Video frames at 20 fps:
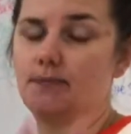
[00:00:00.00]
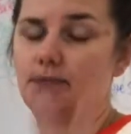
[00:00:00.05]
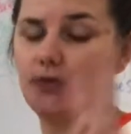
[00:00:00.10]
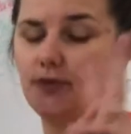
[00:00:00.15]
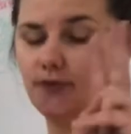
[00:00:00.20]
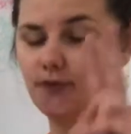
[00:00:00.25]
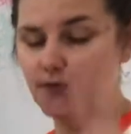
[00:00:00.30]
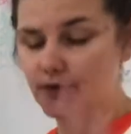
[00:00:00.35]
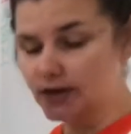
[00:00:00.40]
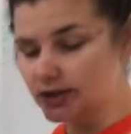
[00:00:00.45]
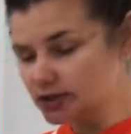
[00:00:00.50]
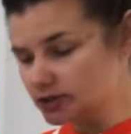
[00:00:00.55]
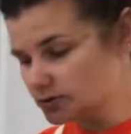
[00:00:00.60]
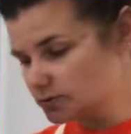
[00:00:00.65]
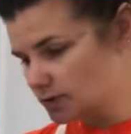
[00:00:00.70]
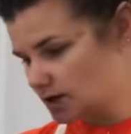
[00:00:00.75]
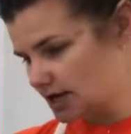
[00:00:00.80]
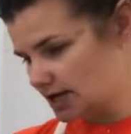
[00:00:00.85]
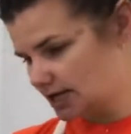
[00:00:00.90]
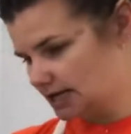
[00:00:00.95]
The first
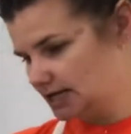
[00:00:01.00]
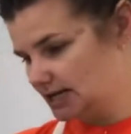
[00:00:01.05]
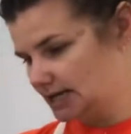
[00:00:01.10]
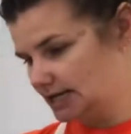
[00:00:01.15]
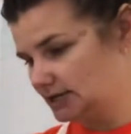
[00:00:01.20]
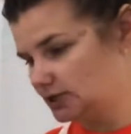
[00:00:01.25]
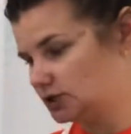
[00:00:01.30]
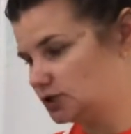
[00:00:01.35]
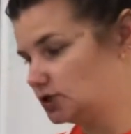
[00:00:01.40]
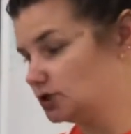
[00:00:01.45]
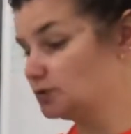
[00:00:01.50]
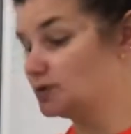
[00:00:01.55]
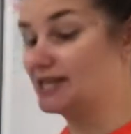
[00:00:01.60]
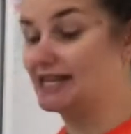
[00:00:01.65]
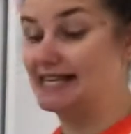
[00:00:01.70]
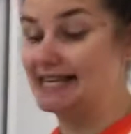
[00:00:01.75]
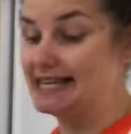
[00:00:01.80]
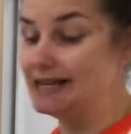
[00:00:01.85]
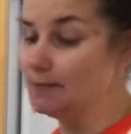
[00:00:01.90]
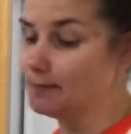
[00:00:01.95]
one is to
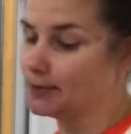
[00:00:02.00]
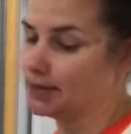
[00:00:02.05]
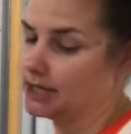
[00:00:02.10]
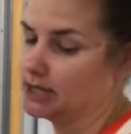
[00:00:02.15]
heap.